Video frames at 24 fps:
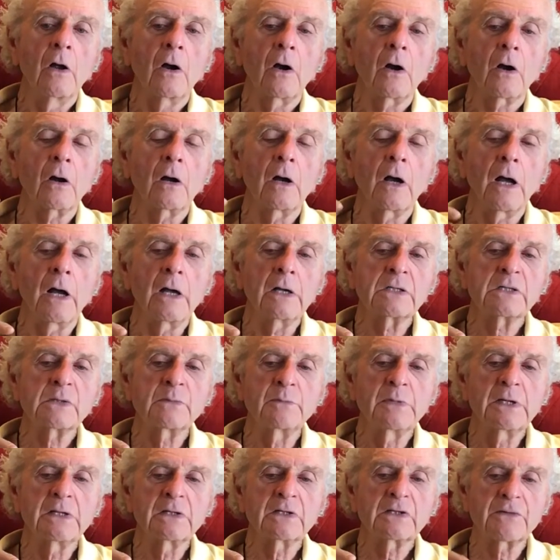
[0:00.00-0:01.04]
her
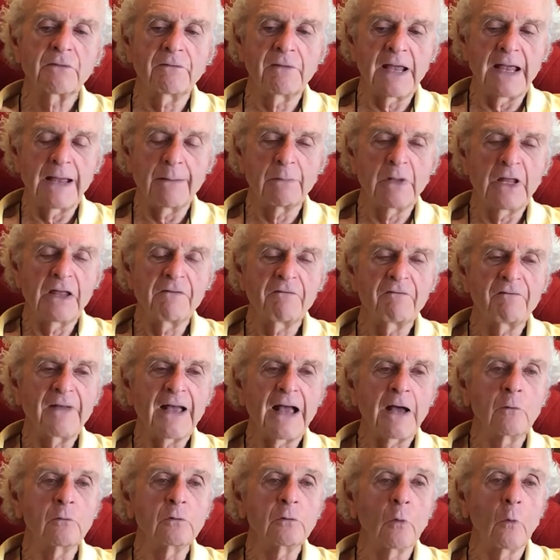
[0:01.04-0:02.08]
husband's family
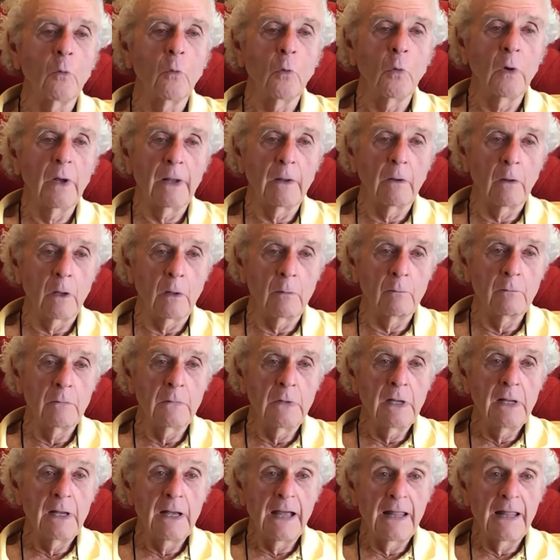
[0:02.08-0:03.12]
found oil
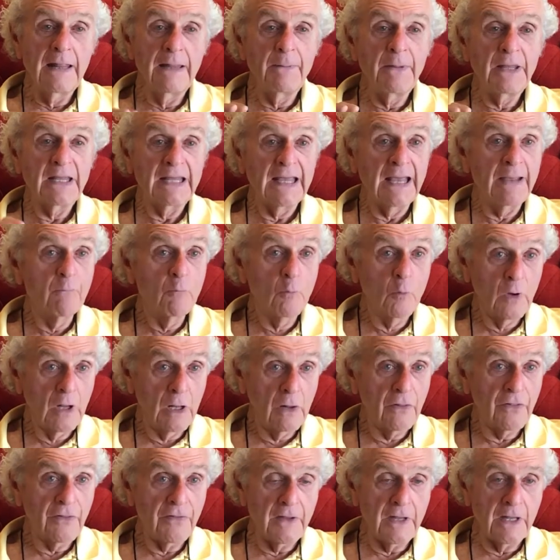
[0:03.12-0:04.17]
and they became
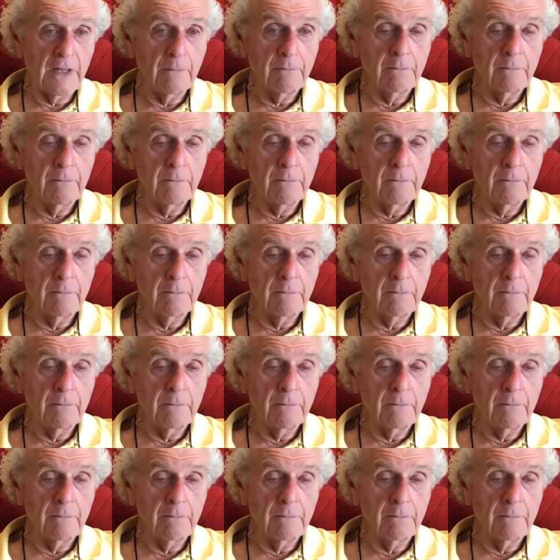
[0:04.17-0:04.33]
wealthy.